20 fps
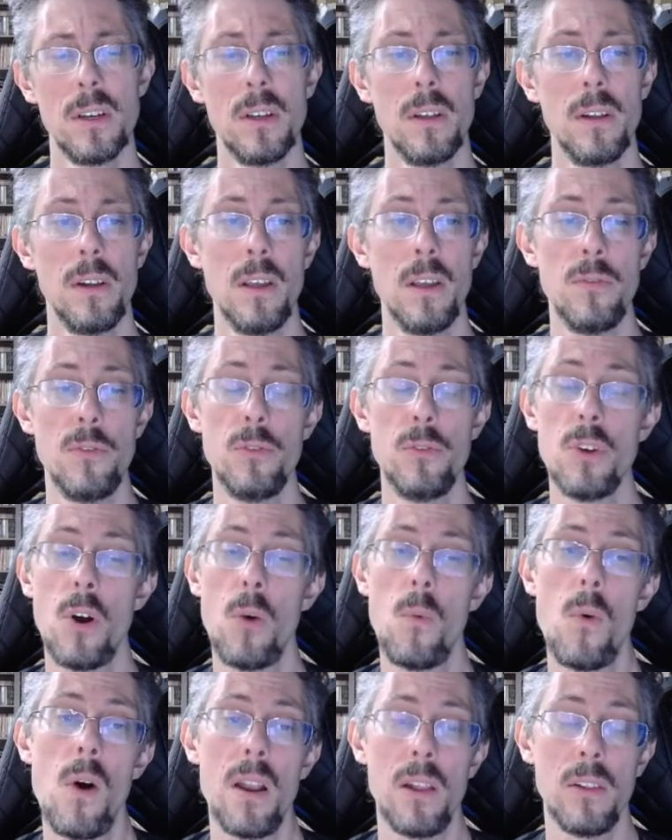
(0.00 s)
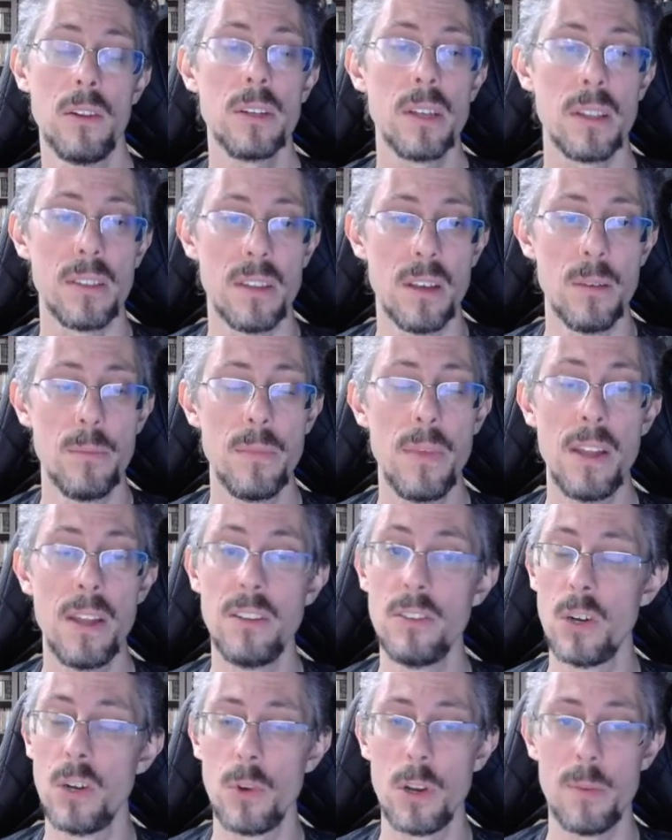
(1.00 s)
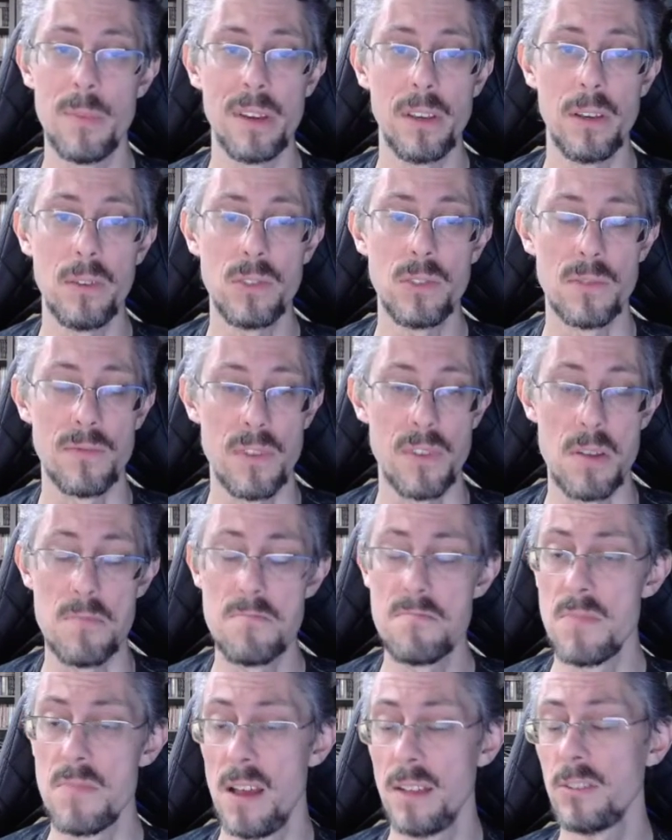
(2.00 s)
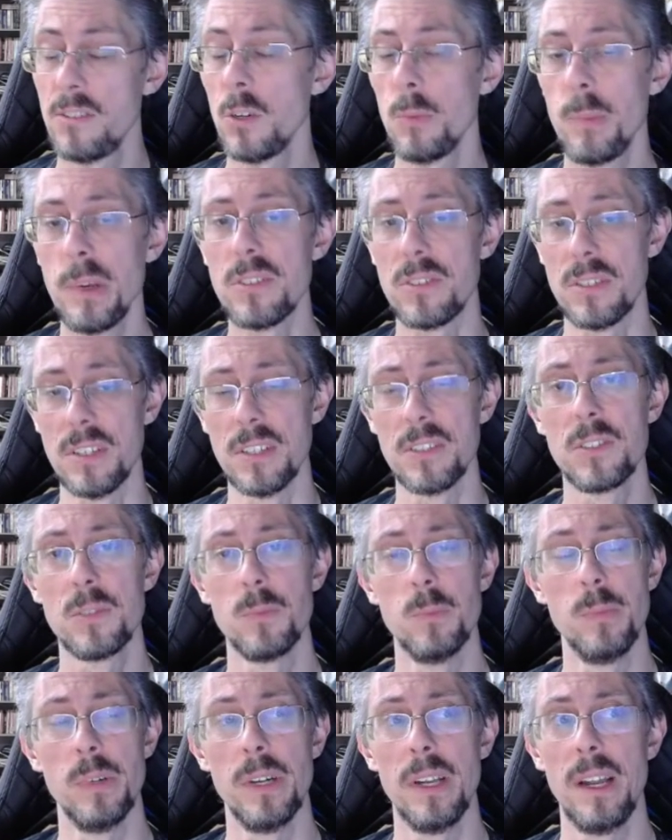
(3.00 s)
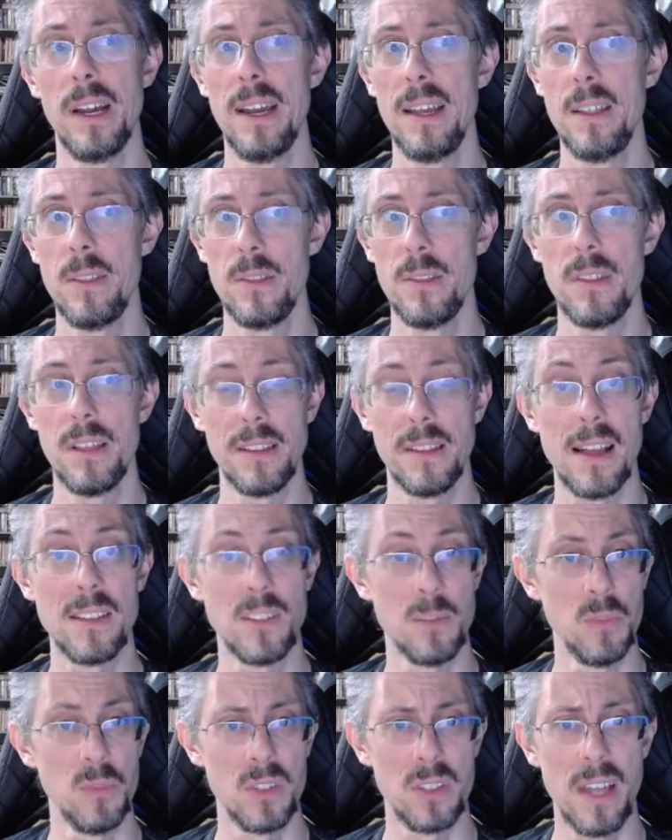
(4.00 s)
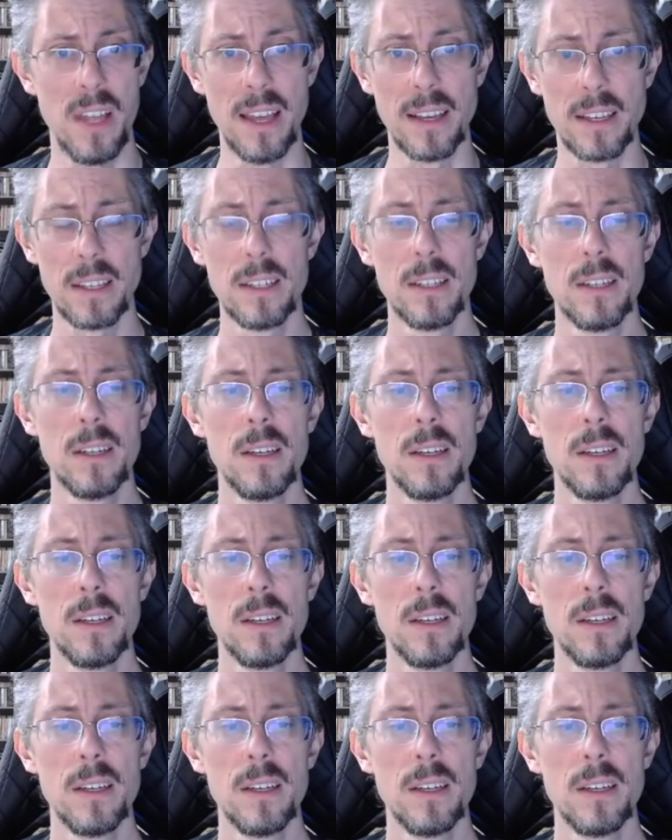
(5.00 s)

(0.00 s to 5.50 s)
If you don't want to look at them and you don't want to make use of them, that's your business, but I think that's a mistake.